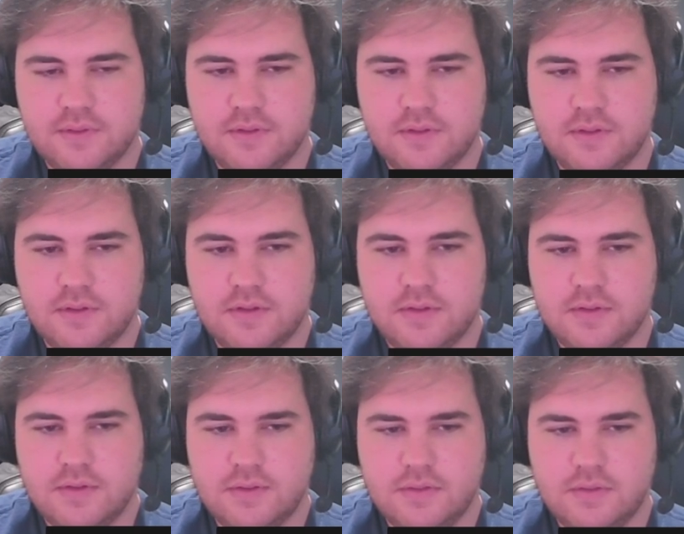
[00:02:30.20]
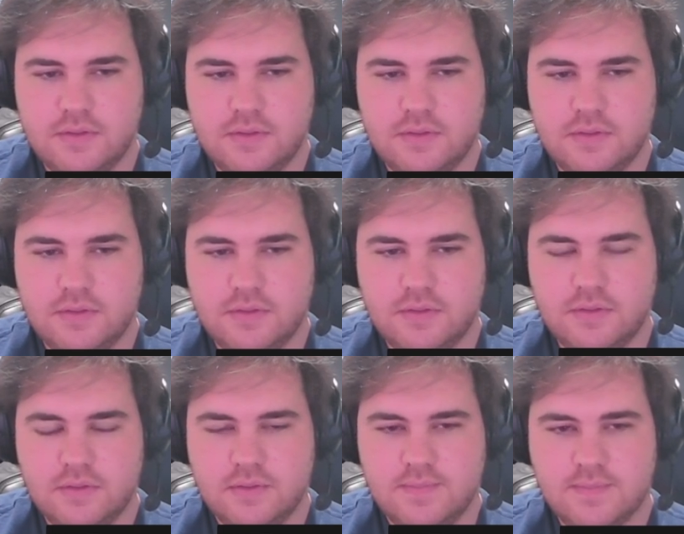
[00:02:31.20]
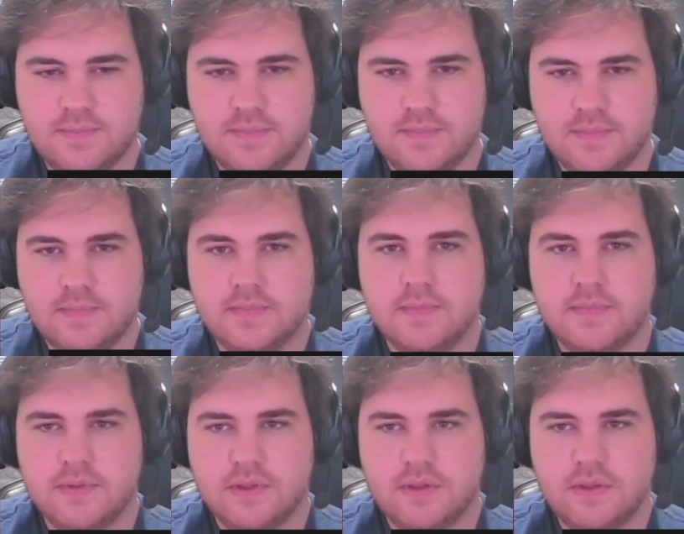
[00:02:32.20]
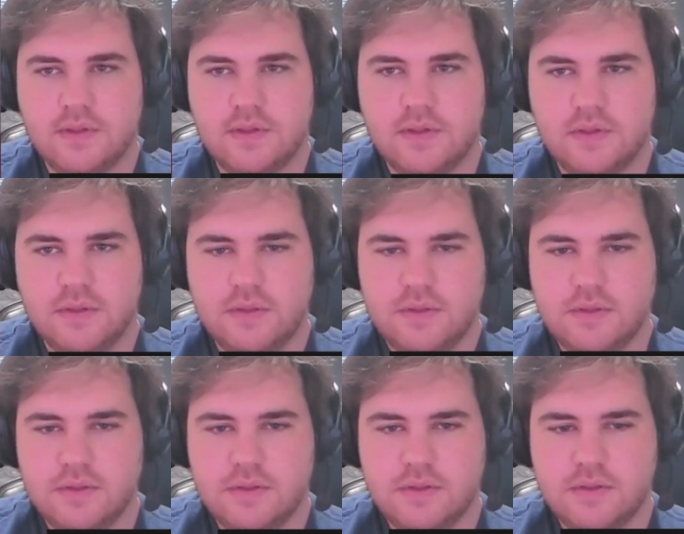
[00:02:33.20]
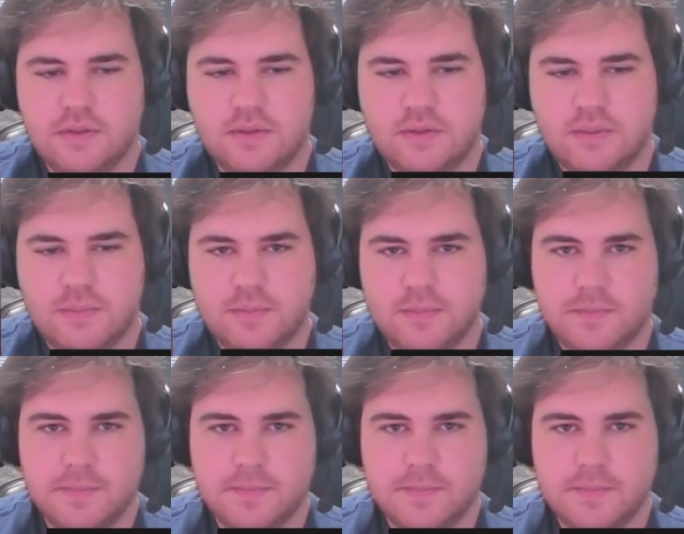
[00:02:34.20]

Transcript: [no speech]